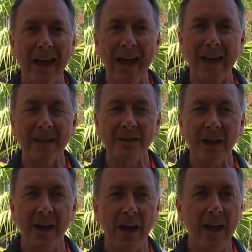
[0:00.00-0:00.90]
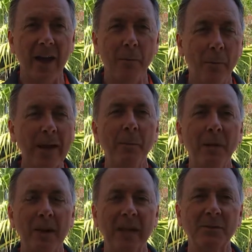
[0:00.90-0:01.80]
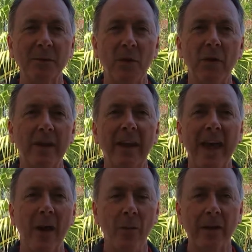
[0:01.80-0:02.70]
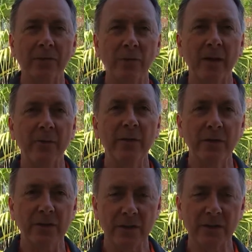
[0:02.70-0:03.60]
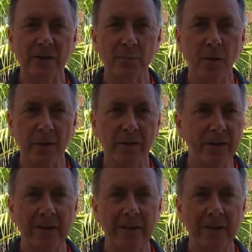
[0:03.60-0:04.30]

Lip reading: and many people ask me on how I attract fish into the spot,